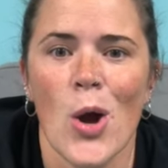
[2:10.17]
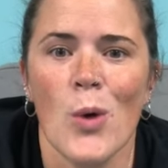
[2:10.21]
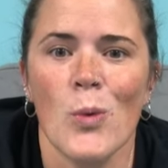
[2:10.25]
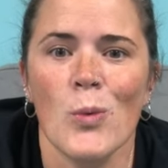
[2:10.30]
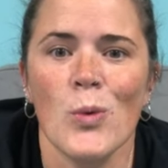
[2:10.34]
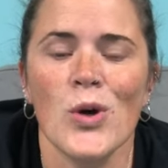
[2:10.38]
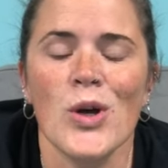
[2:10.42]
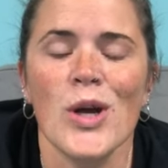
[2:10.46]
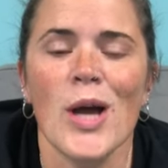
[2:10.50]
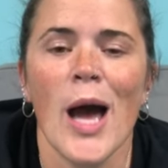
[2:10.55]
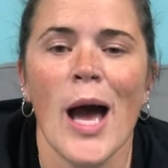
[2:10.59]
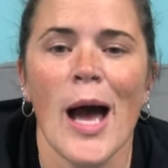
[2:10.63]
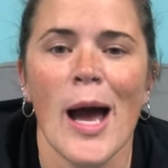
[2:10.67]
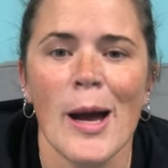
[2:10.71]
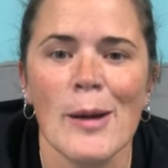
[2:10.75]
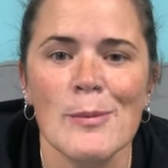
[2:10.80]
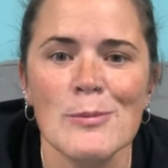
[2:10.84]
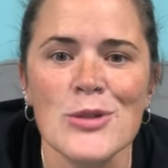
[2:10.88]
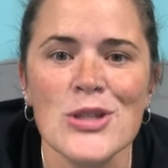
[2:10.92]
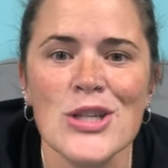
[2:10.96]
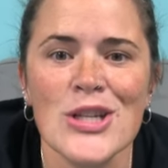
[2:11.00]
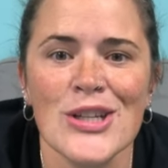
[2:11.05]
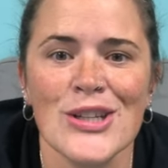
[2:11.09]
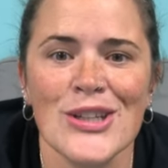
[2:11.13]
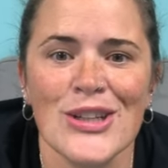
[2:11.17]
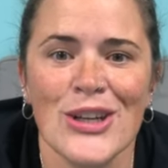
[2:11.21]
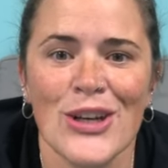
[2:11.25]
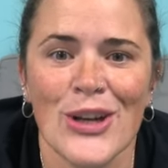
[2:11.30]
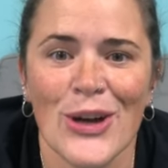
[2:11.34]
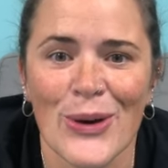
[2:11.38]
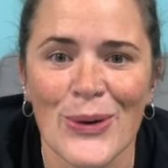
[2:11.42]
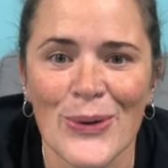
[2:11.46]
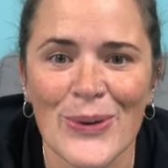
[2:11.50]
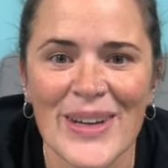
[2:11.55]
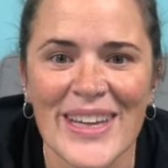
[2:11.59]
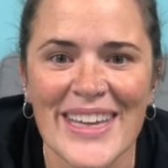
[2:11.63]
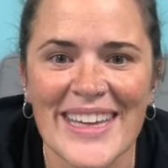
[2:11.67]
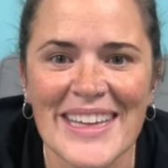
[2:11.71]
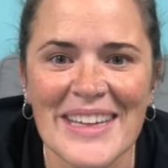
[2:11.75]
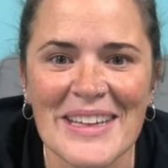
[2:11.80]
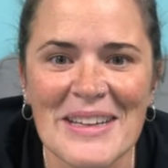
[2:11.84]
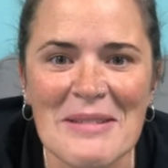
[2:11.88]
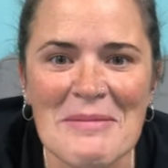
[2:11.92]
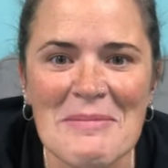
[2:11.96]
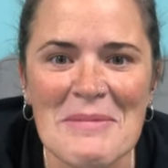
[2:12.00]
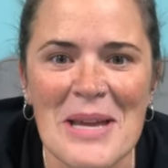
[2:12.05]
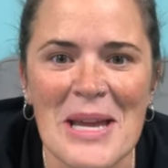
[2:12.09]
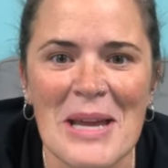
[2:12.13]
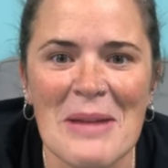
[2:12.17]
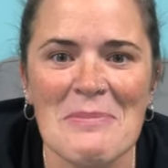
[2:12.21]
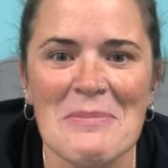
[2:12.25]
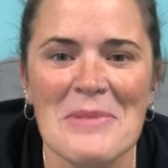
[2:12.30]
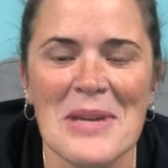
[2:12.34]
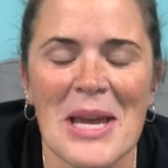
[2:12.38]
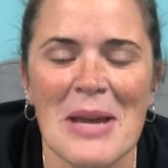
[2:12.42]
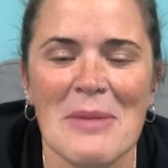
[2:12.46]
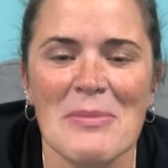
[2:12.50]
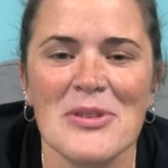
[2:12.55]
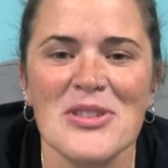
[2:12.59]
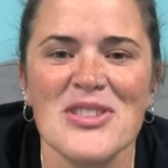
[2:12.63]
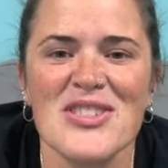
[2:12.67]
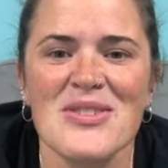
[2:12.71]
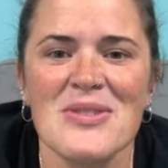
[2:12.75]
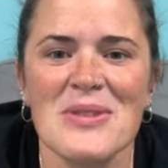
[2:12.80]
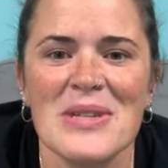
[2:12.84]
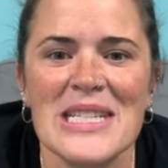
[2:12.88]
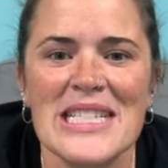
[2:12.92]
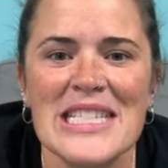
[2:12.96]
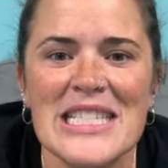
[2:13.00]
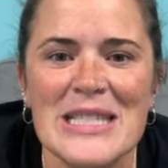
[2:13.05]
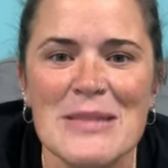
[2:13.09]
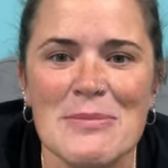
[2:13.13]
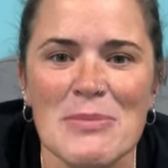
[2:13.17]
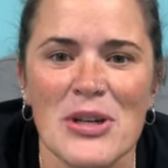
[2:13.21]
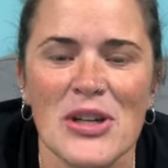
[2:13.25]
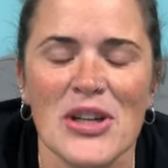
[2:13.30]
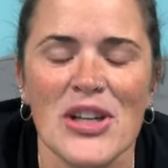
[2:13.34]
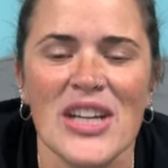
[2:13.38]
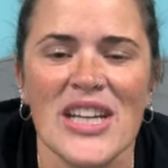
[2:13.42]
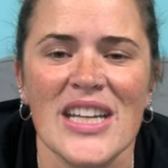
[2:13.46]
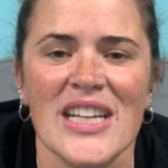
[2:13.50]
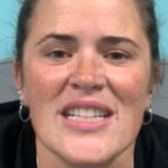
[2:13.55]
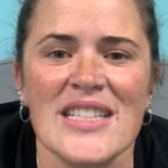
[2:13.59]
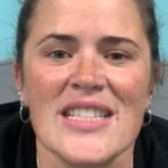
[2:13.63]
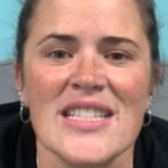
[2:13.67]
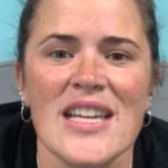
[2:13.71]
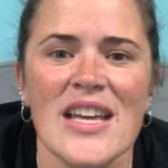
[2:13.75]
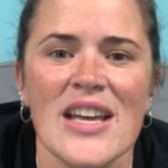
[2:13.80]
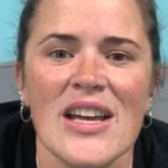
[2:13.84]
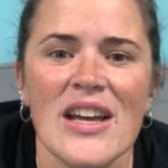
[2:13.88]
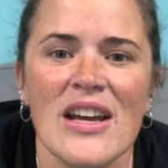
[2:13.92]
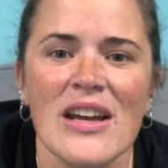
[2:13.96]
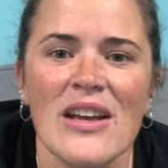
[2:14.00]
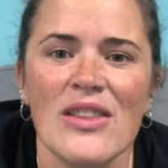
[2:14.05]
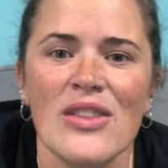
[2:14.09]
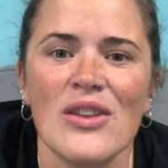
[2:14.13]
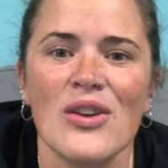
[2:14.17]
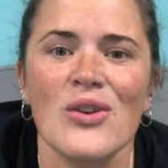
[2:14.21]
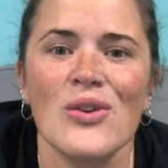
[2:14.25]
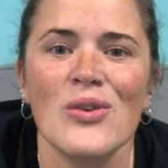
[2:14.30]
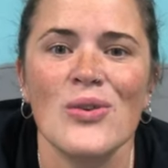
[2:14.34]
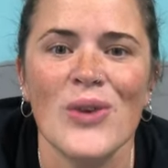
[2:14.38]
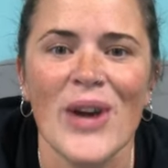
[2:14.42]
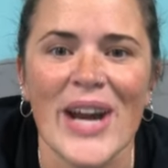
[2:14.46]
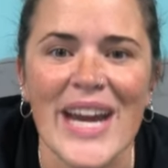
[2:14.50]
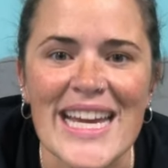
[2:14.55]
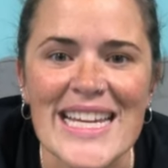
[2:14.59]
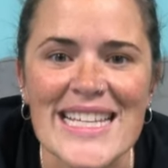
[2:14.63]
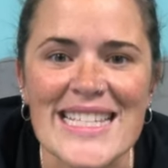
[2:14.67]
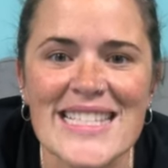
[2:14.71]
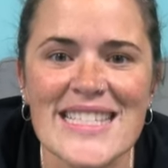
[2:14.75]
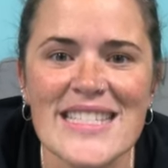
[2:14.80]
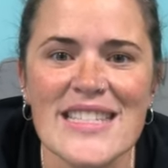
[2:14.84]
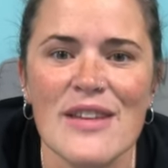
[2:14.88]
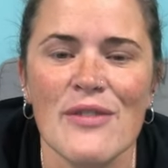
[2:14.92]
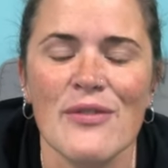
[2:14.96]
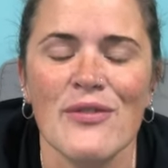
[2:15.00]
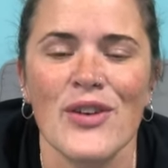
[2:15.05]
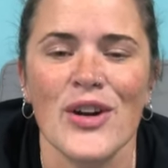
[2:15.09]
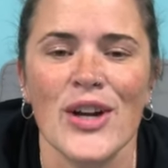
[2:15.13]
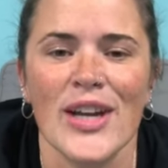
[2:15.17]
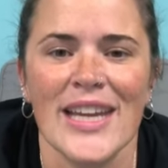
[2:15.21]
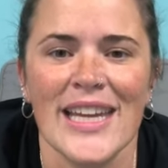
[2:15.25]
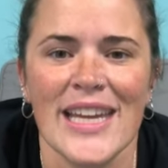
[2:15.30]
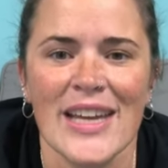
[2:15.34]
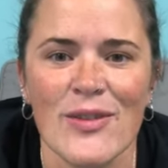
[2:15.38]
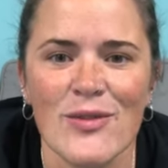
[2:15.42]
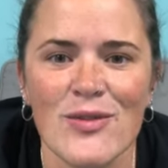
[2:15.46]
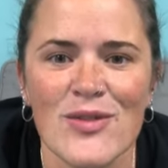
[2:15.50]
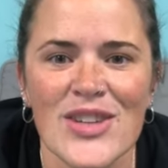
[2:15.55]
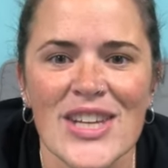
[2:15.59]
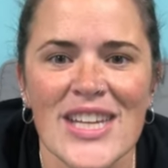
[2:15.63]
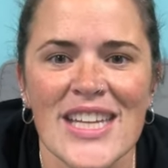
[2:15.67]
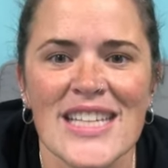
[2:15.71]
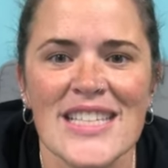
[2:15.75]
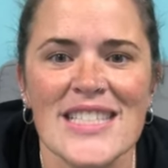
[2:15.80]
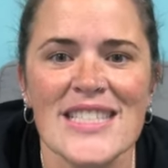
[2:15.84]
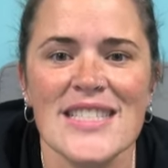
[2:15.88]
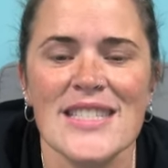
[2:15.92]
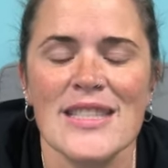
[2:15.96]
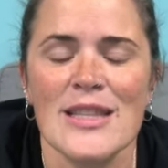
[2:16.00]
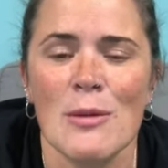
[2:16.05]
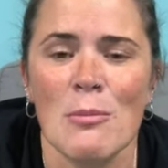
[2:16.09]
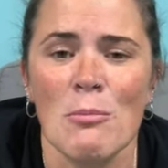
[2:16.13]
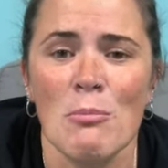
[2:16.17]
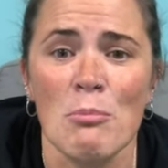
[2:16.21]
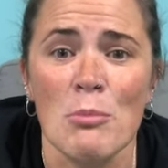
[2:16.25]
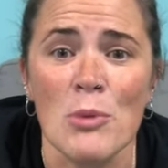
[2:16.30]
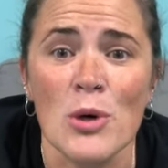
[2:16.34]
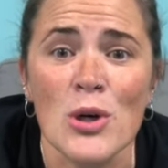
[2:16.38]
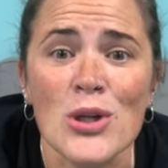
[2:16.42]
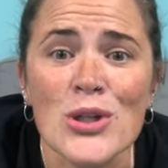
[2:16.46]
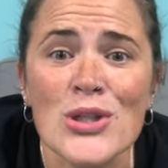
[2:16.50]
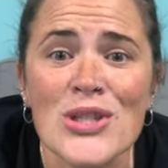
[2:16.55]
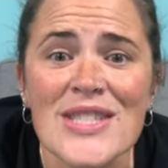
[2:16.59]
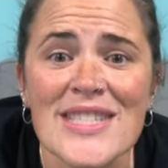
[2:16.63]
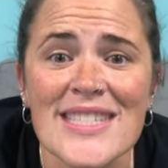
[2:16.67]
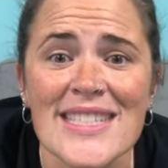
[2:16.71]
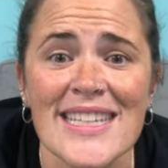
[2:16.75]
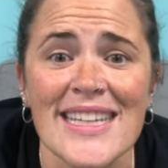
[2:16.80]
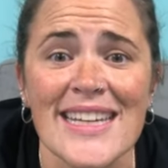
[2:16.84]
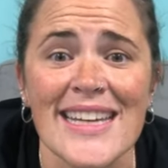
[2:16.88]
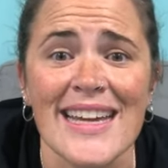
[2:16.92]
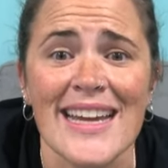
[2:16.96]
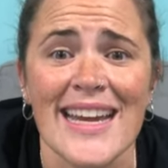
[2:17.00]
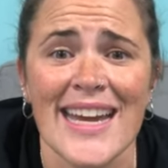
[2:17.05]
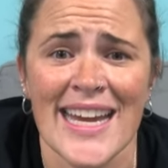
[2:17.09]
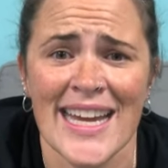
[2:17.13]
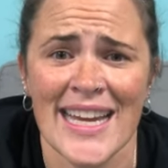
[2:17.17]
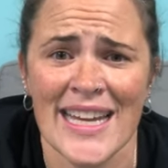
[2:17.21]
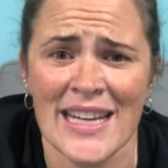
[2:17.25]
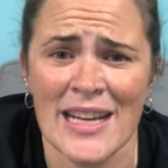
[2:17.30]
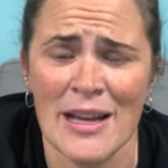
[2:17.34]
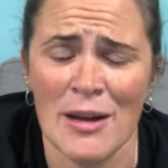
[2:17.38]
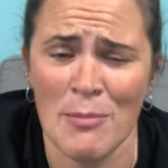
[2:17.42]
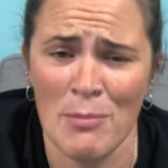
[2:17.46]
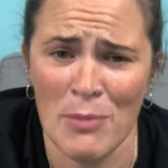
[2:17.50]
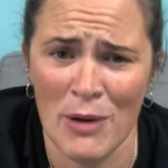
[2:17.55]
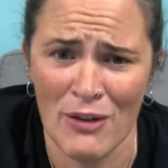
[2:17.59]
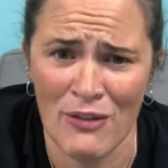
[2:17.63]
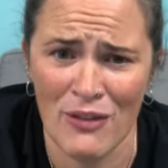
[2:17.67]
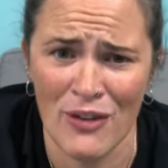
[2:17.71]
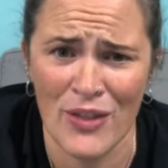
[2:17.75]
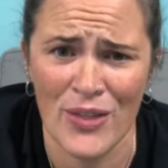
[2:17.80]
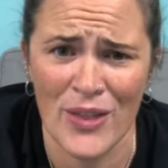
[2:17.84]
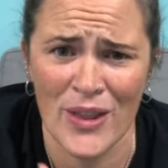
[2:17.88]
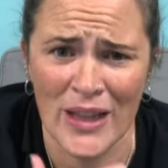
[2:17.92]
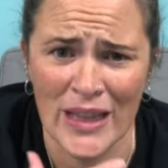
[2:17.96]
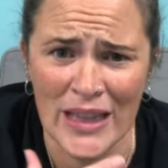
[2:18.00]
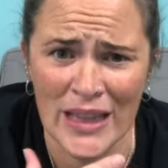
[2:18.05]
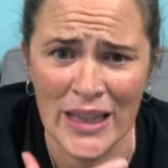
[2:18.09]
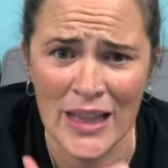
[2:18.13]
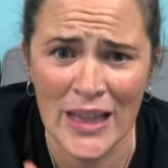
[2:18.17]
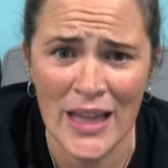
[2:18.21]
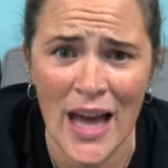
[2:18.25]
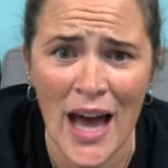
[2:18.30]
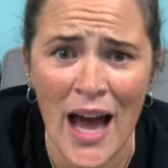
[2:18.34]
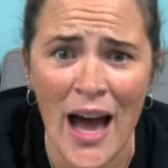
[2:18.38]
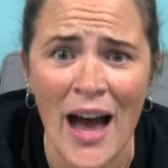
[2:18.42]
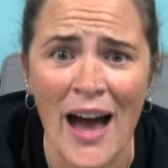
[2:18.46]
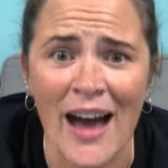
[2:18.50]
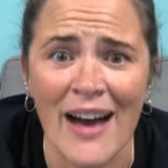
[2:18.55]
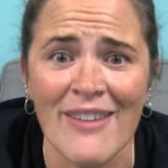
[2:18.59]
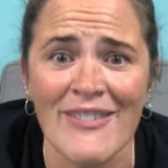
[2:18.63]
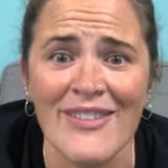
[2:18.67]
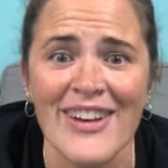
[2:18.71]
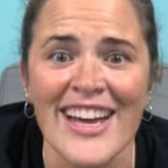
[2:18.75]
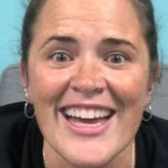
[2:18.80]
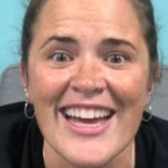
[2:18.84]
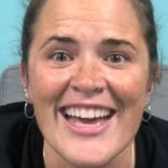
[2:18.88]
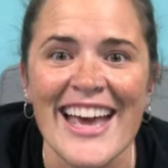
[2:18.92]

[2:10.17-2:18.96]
will come to know him and be able to experience the grace, the forgiveness, the mercy, and above all, the love